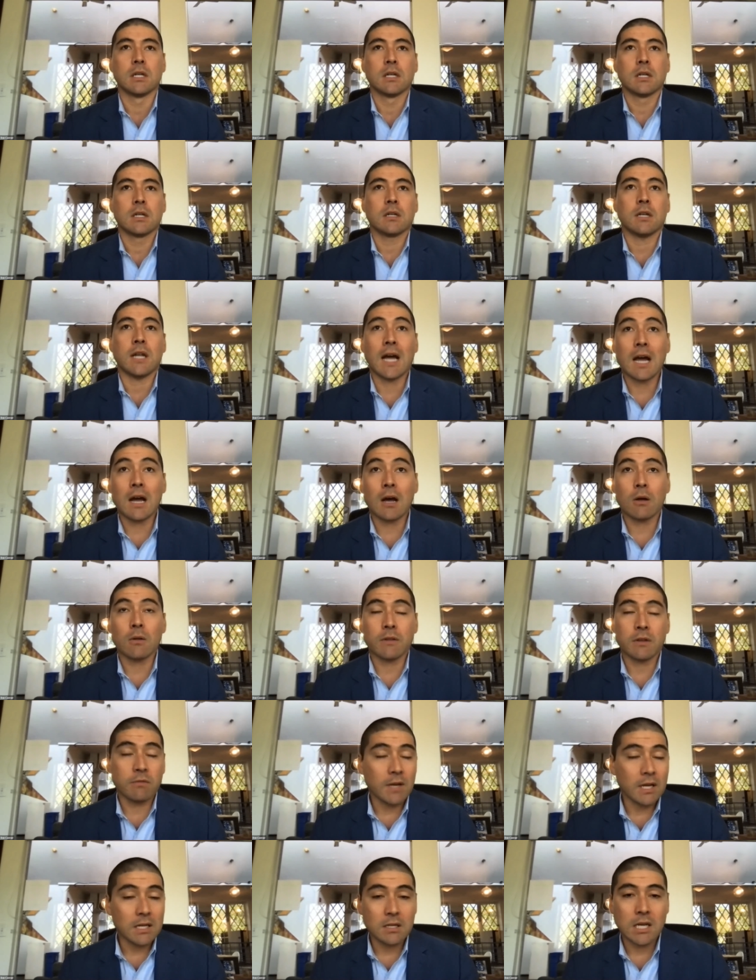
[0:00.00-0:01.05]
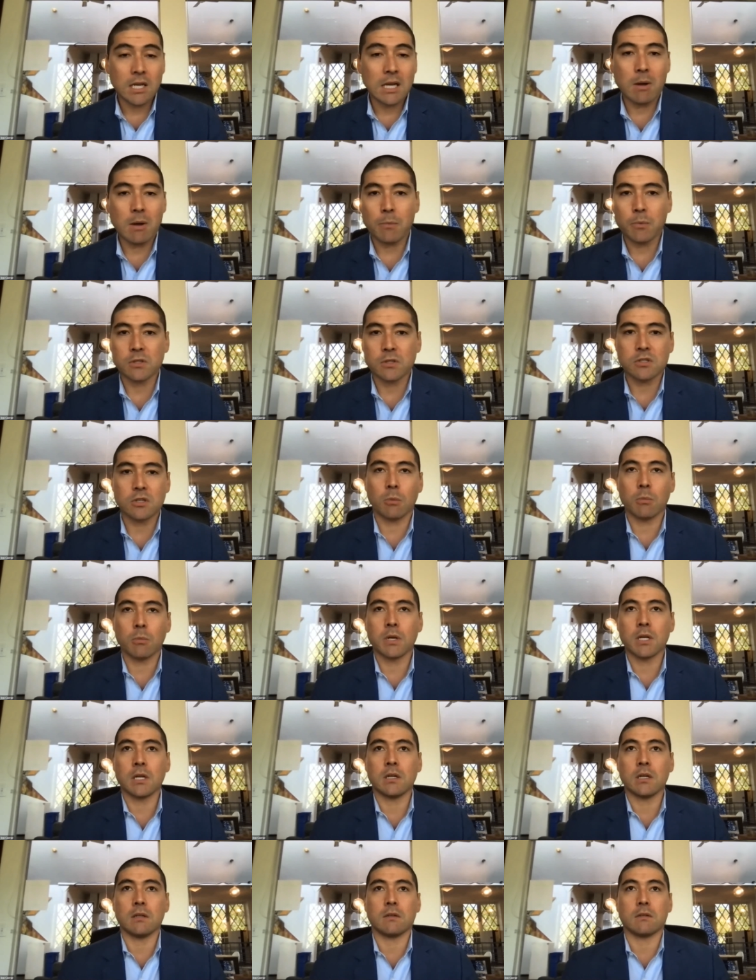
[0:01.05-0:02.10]
Now they've had to come up with so
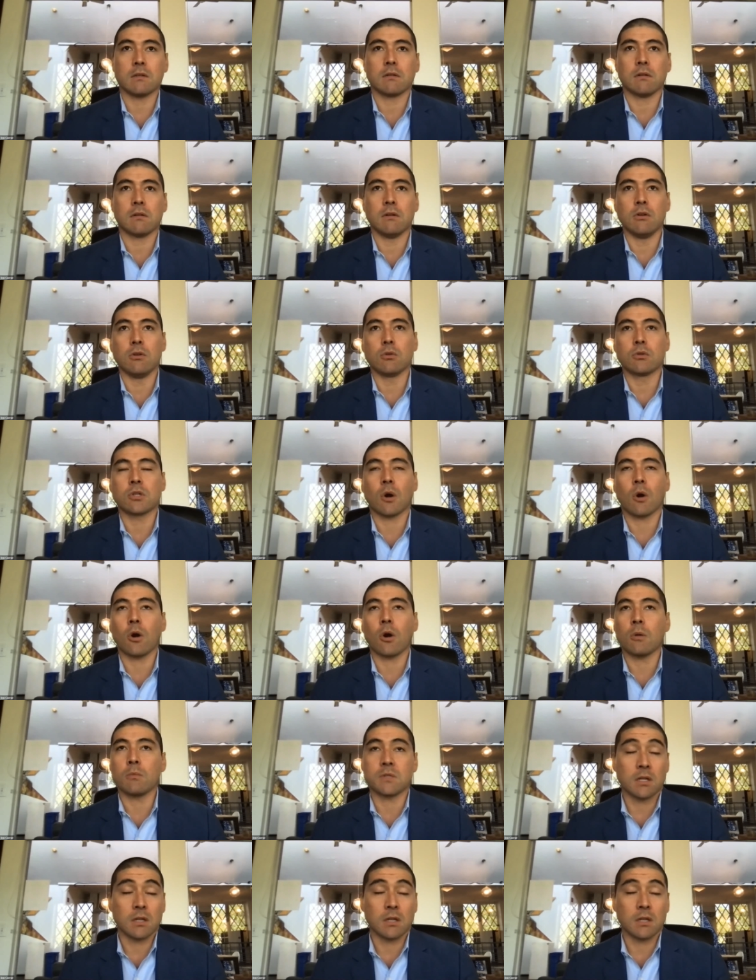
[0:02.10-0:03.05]
many new terms,